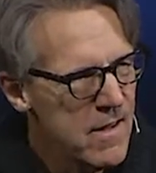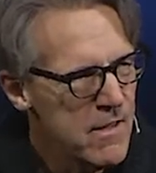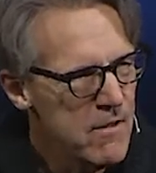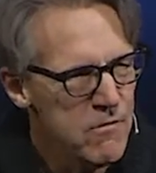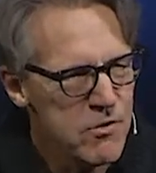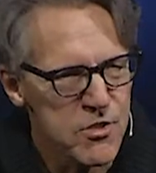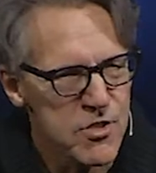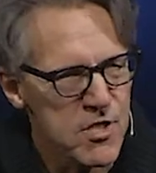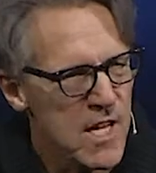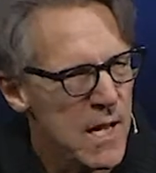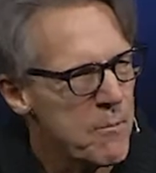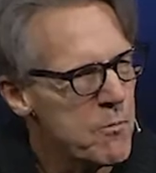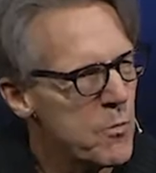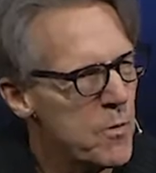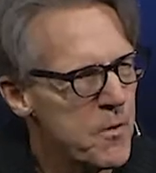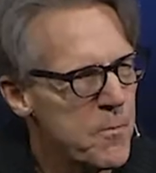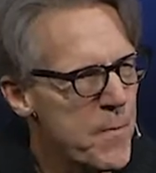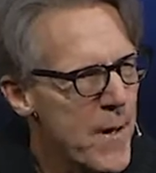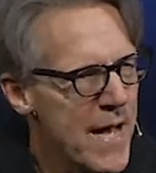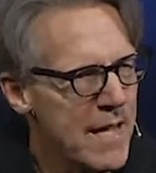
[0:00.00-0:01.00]
You slept
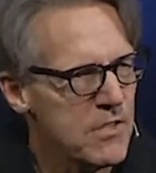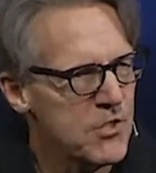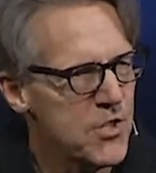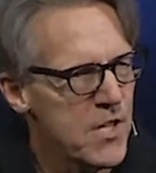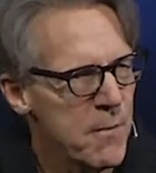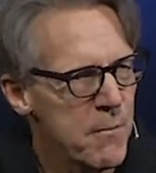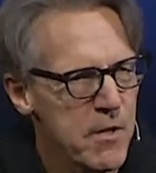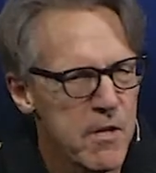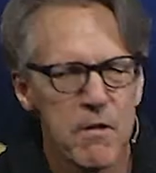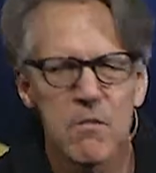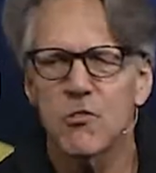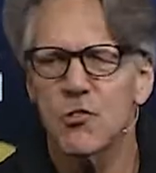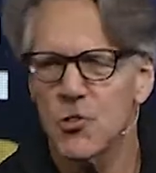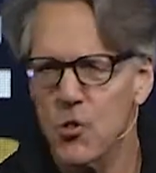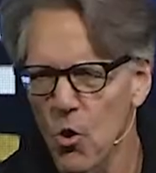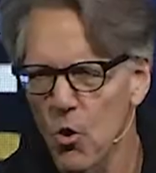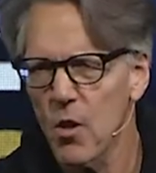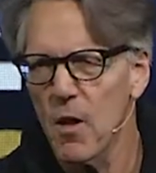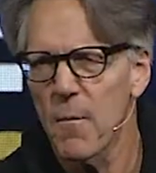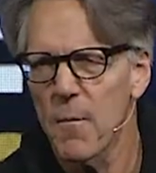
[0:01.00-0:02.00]
with Bathsheba. You
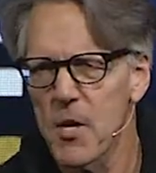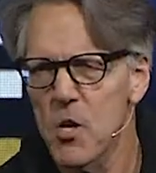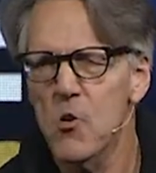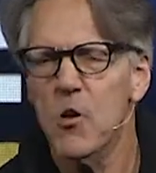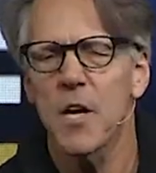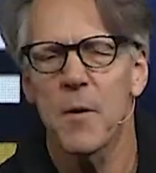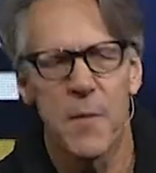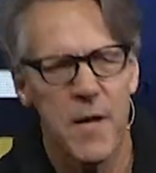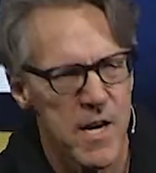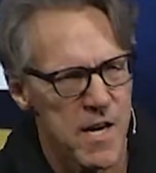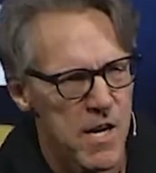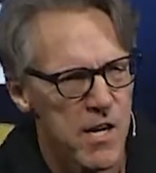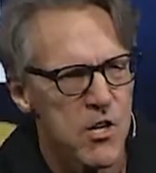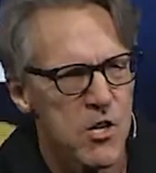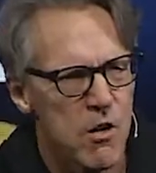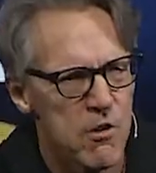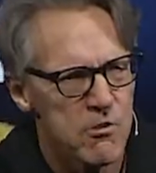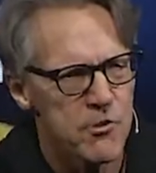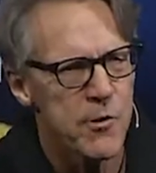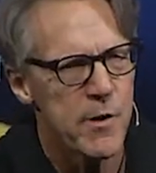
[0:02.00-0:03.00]
stole him. You committed
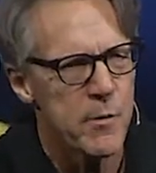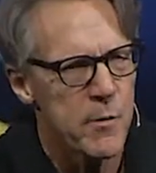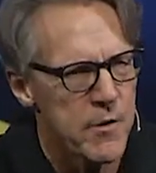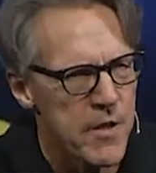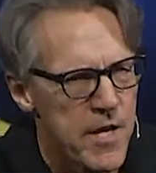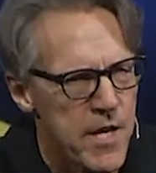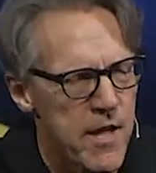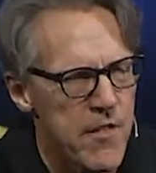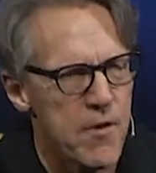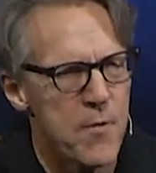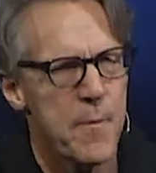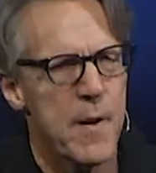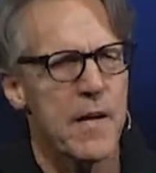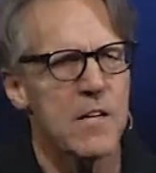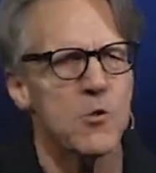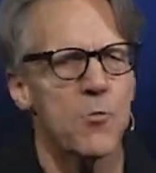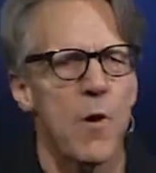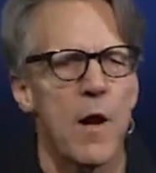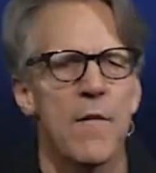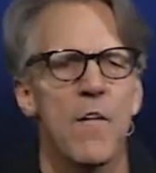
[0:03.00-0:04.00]
adultery with another
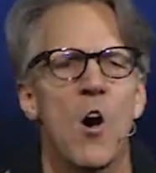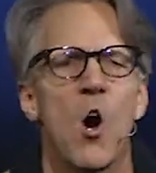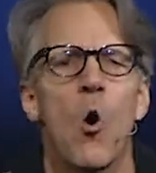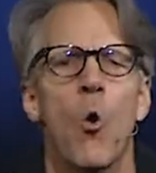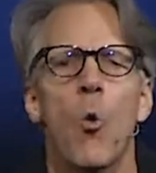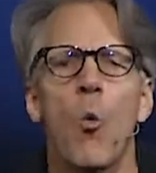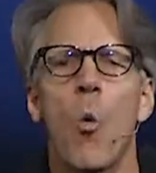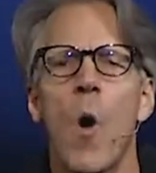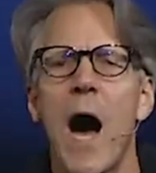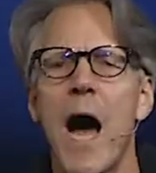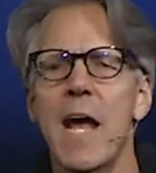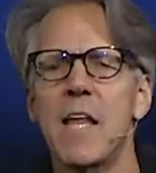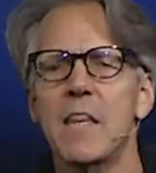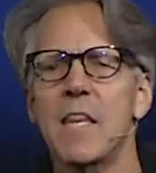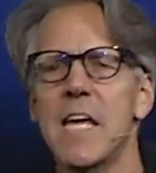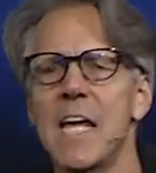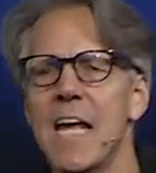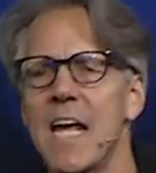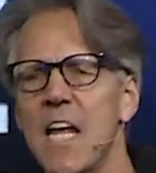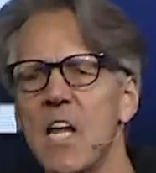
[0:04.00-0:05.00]
man's wife. Why
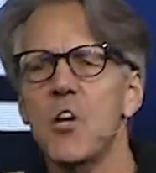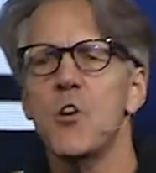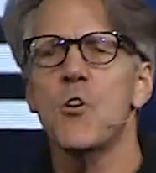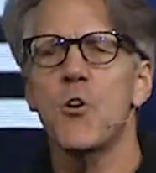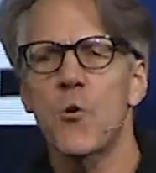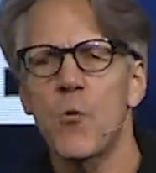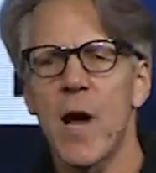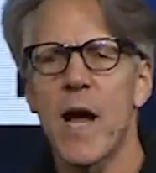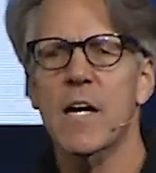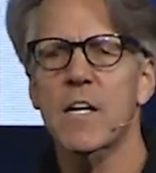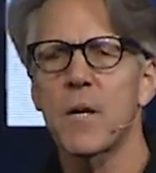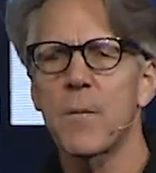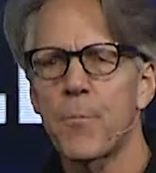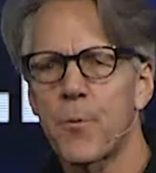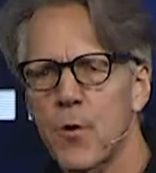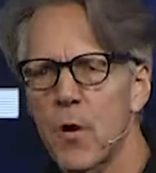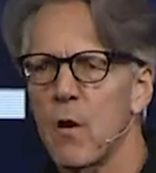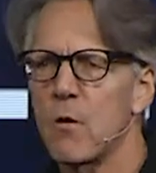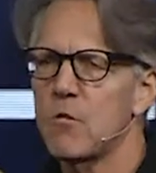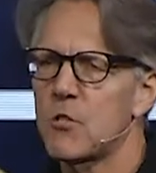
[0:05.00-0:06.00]
the indirect
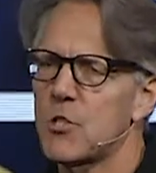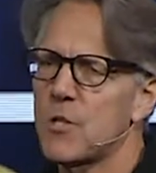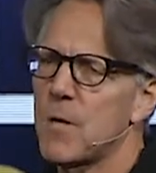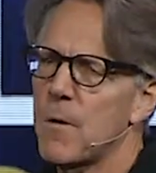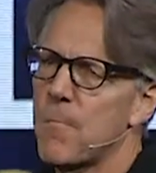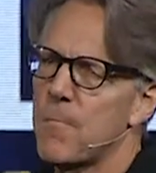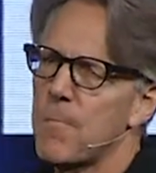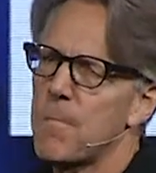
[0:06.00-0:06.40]
approach?